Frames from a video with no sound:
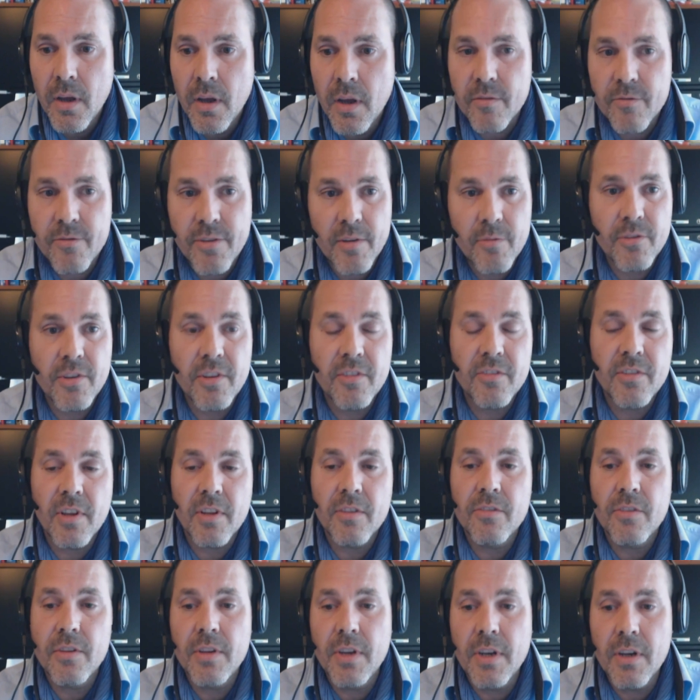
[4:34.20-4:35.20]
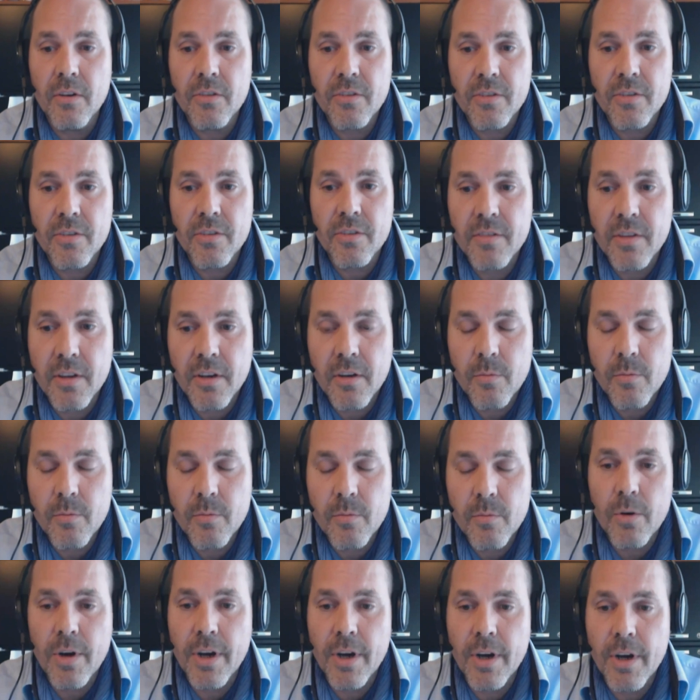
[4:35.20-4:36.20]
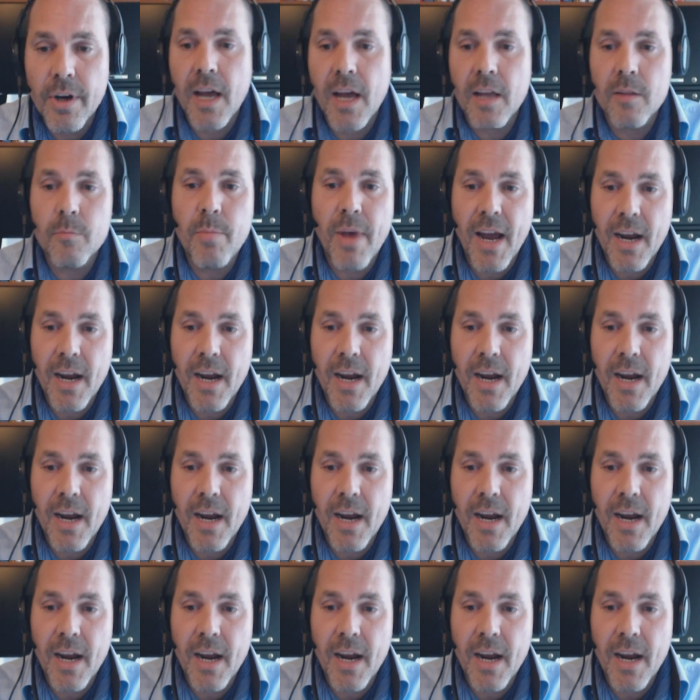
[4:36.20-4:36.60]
50, 60 years, and I think we already had